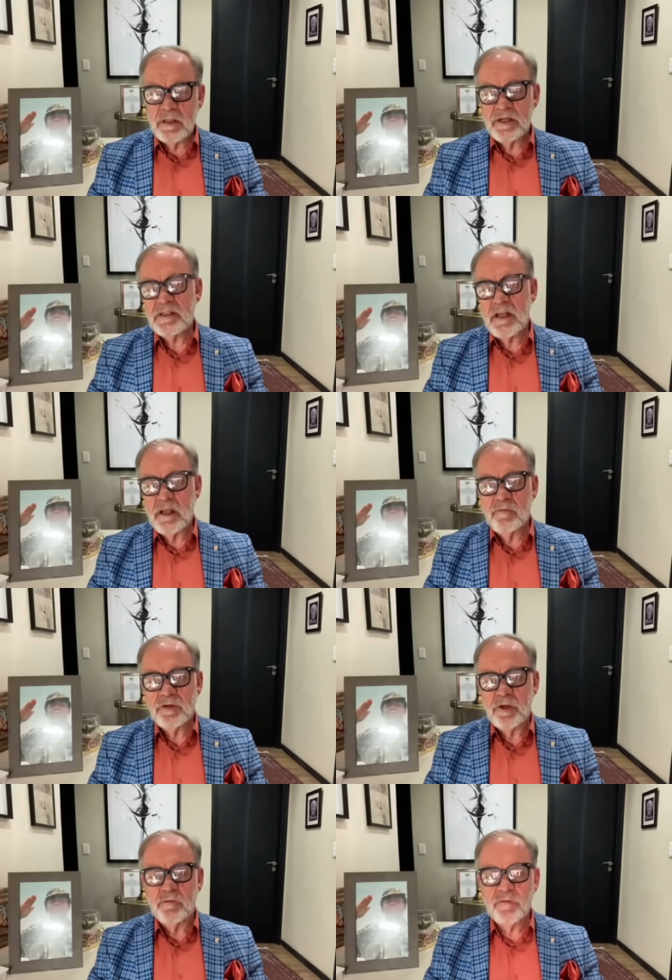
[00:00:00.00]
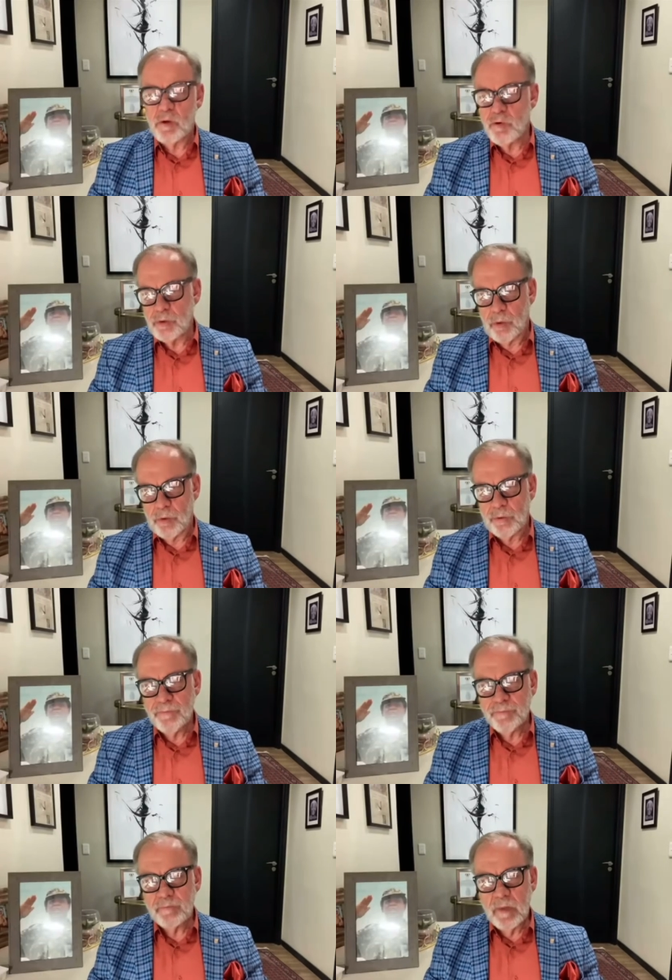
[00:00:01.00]
just received a phone
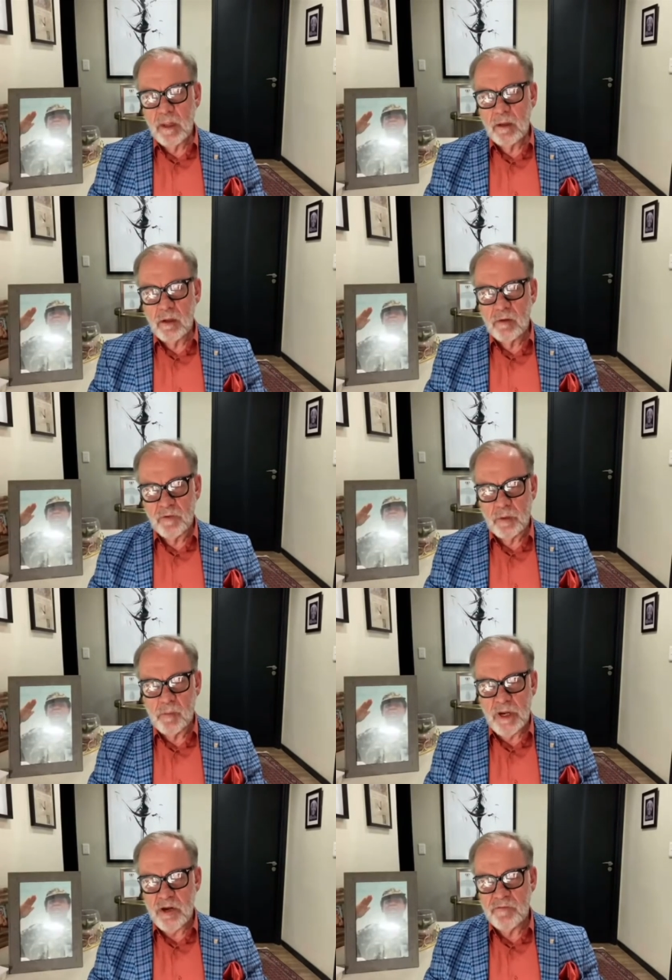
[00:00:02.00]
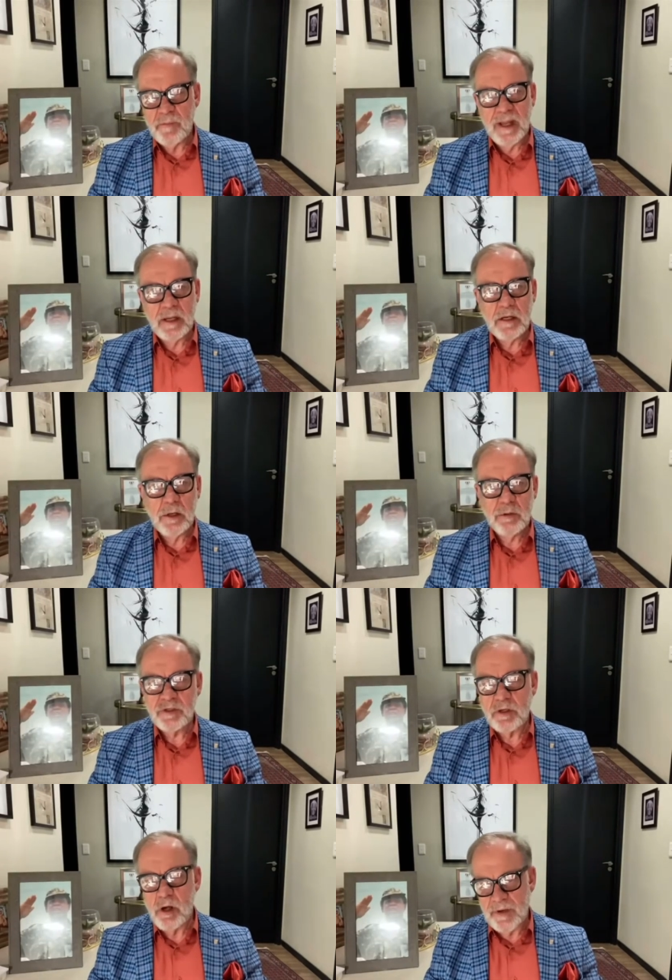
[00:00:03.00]
call from one of my
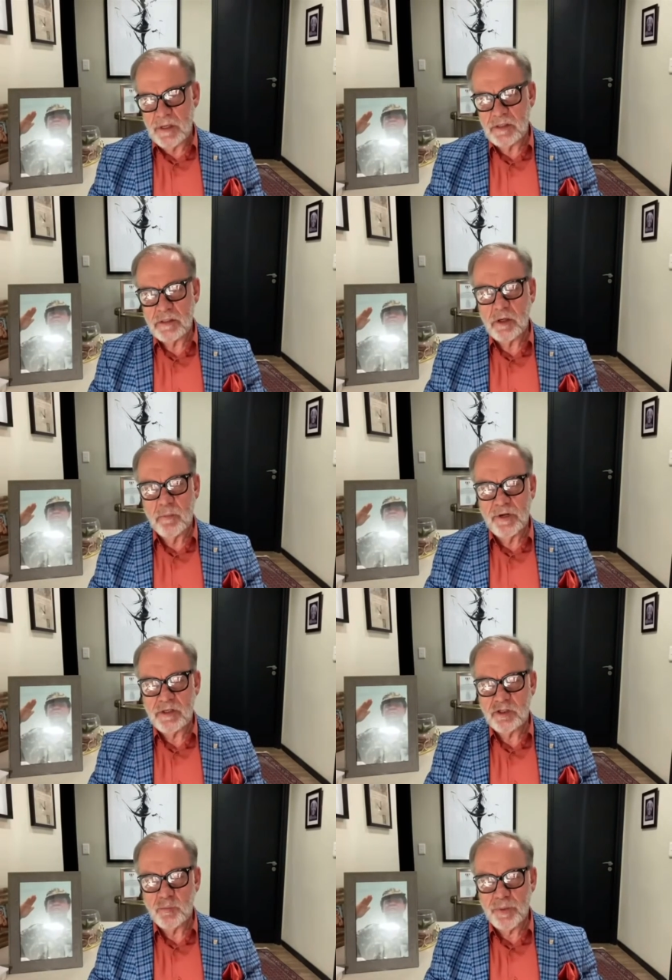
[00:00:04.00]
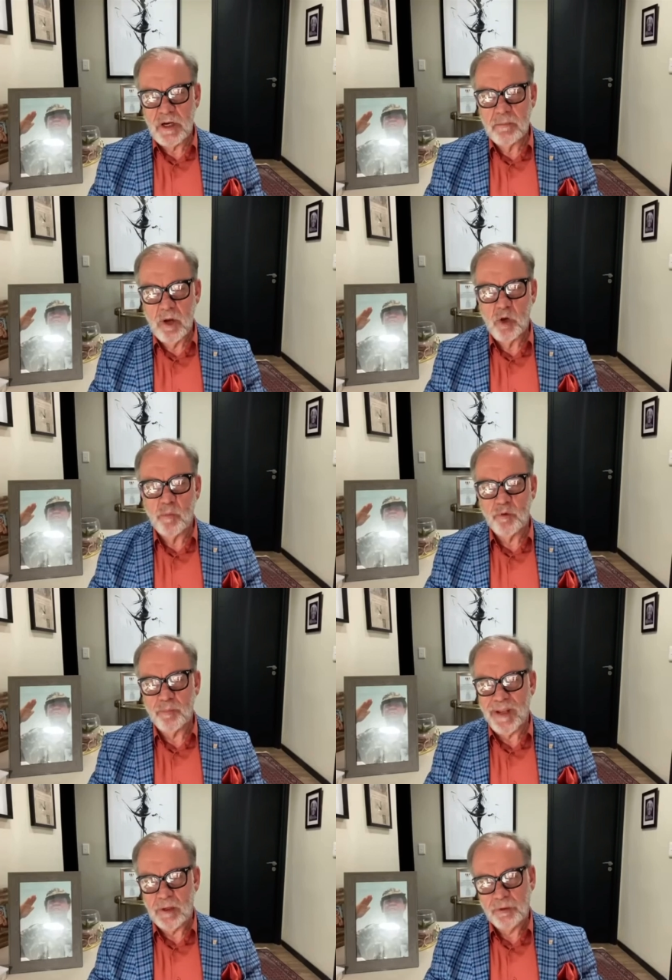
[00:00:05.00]
close comrades, Comrade Supra
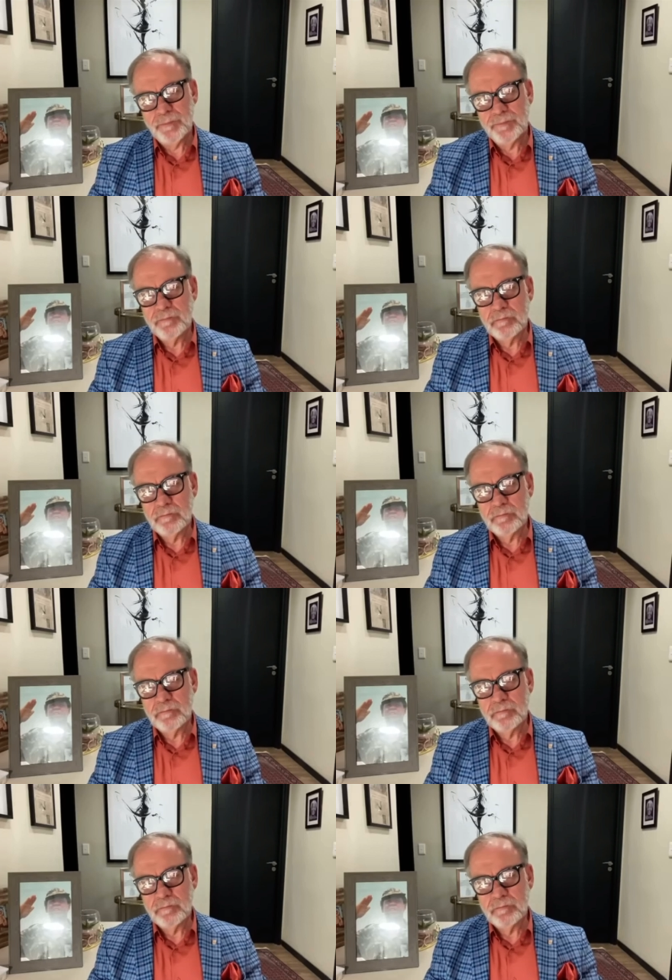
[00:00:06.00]
Mahomupelu,